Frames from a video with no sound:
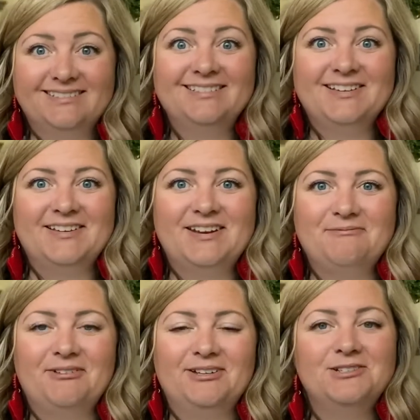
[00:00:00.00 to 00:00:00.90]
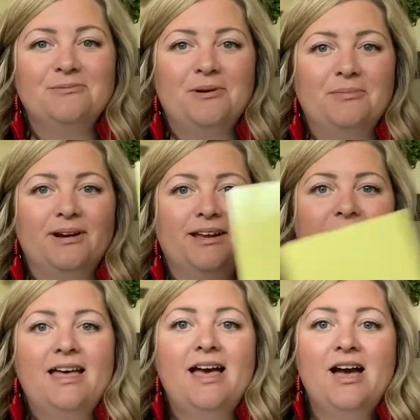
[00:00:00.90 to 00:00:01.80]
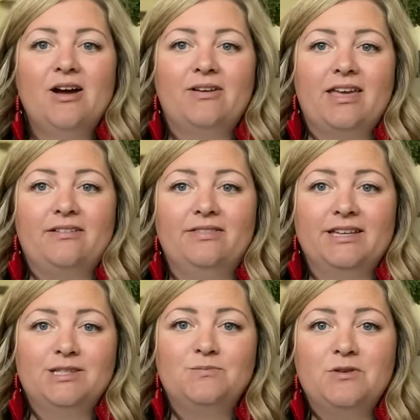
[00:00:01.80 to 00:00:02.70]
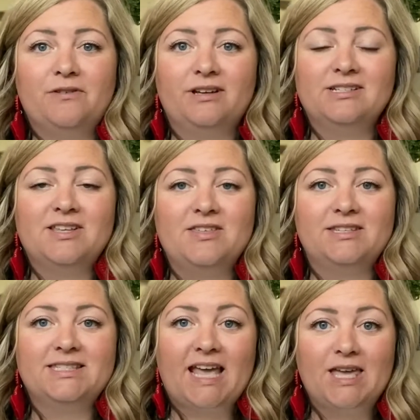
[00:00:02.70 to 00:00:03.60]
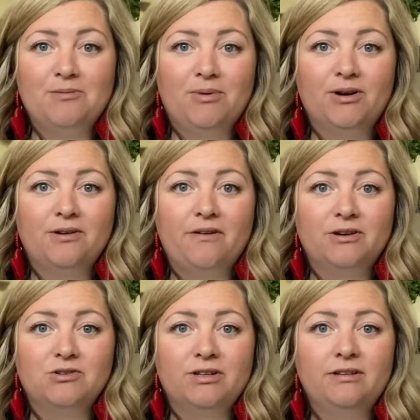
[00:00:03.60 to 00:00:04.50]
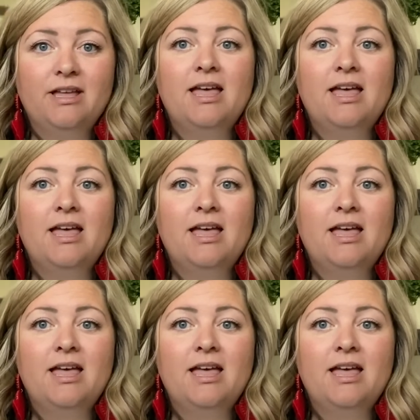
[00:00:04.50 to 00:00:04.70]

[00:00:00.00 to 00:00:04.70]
Good, I'm glad you remember. Okay, let's move on to the second part of our drill.